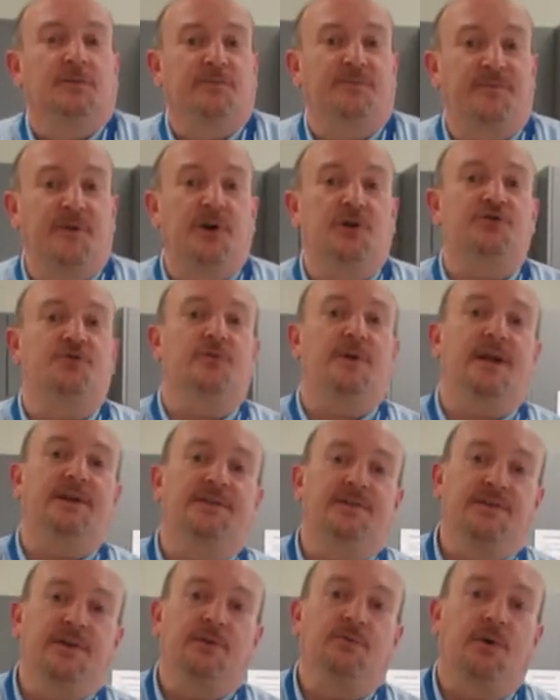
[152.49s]
Virtual
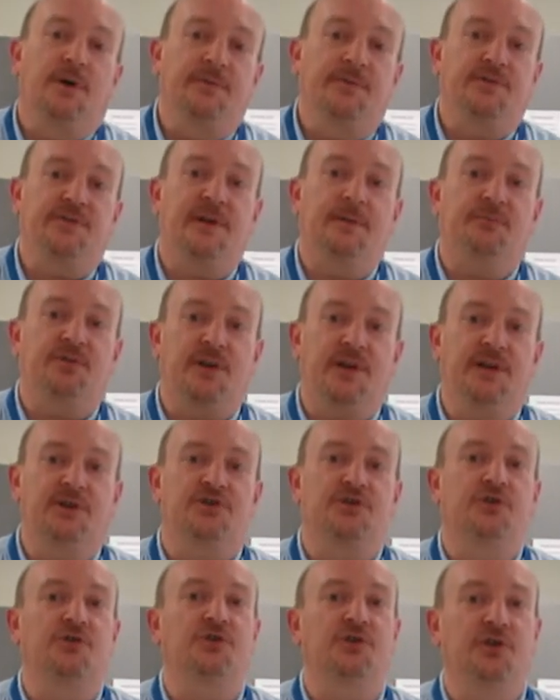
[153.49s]
reality, right, the
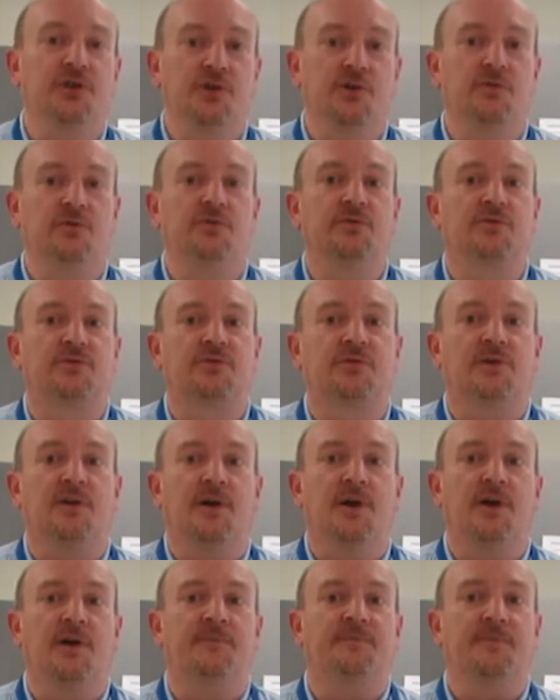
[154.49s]
temptation to use
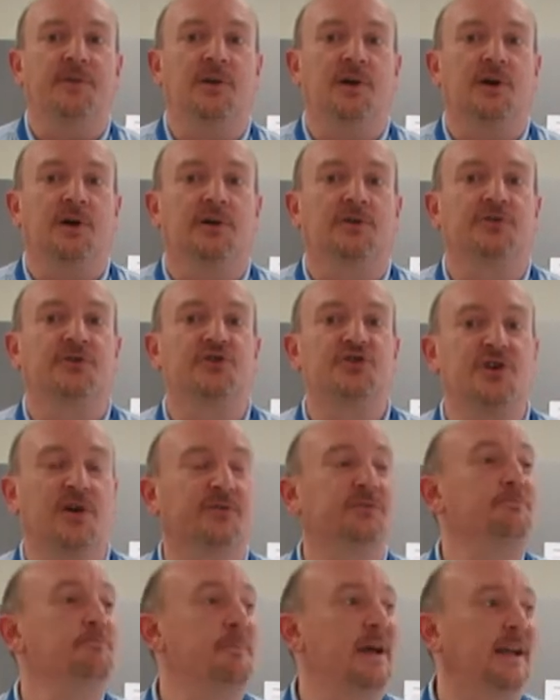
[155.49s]
VR to
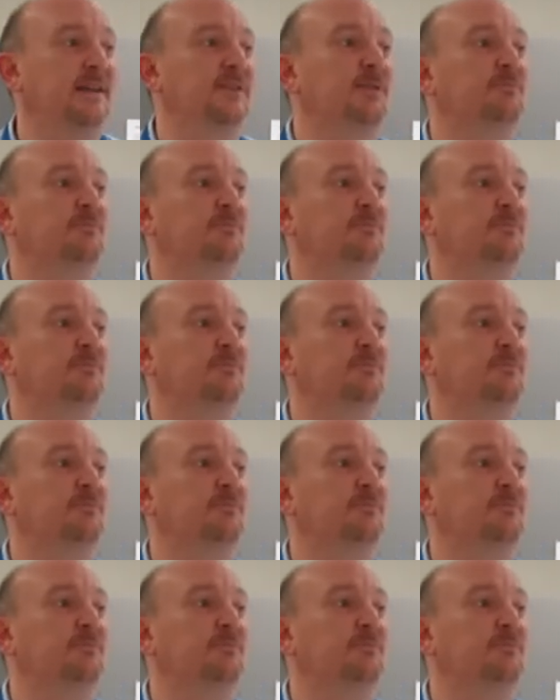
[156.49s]
just mess